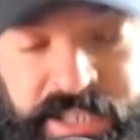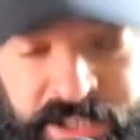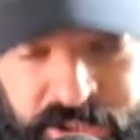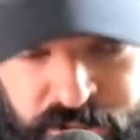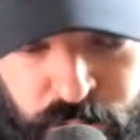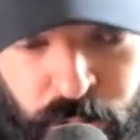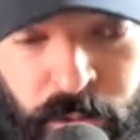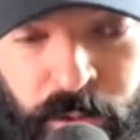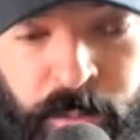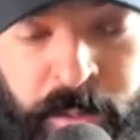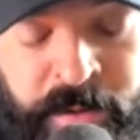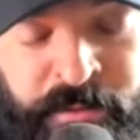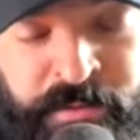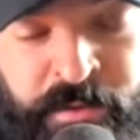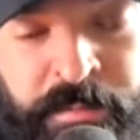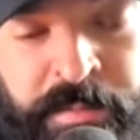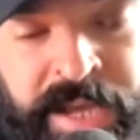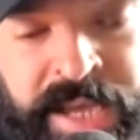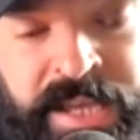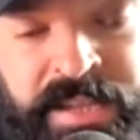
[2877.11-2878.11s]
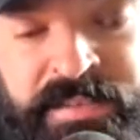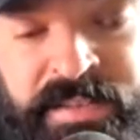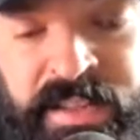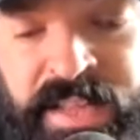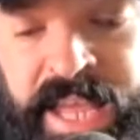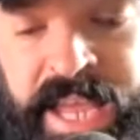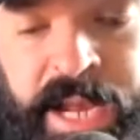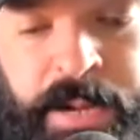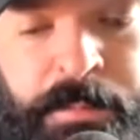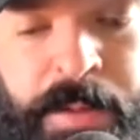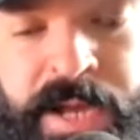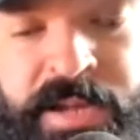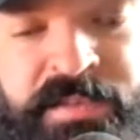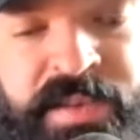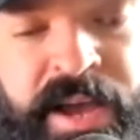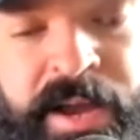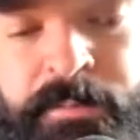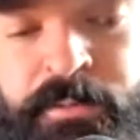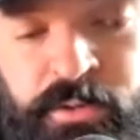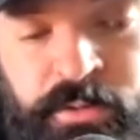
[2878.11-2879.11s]
that control away from me and delaying my
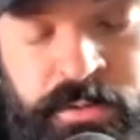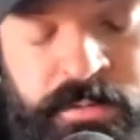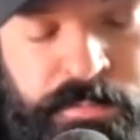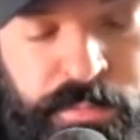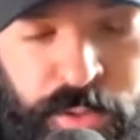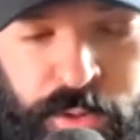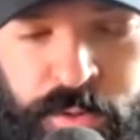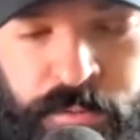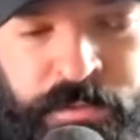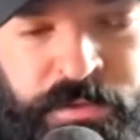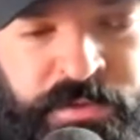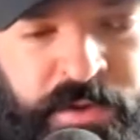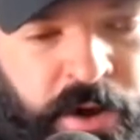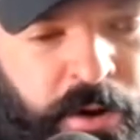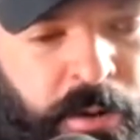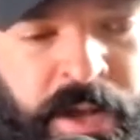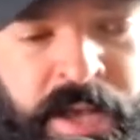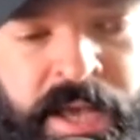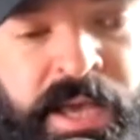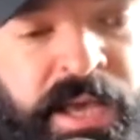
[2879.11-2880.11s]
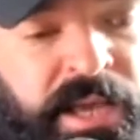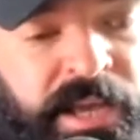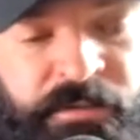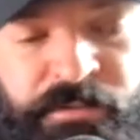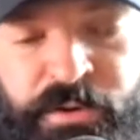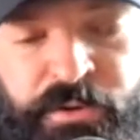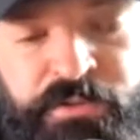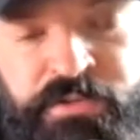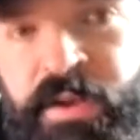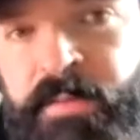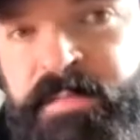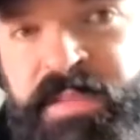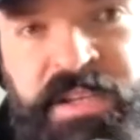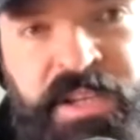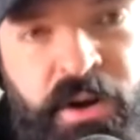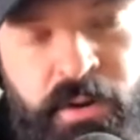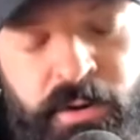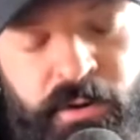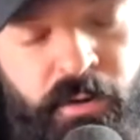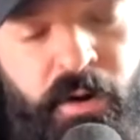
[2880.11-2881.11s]
time to improve. So if there's
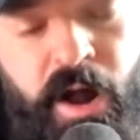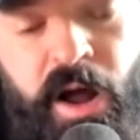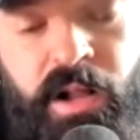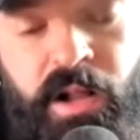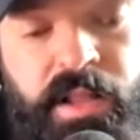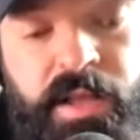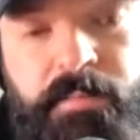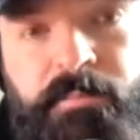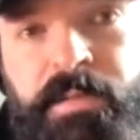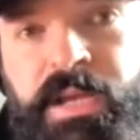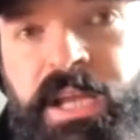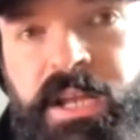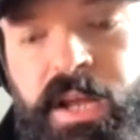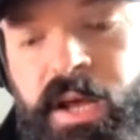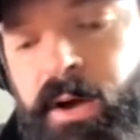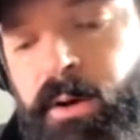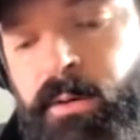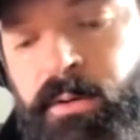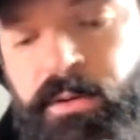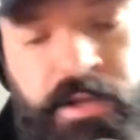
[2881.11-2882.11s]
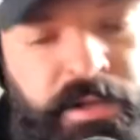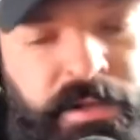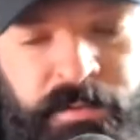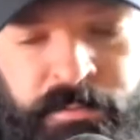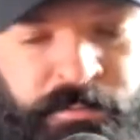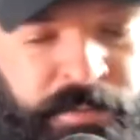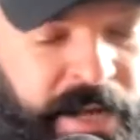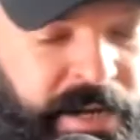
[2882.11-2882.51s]
something going wrong, let me know. And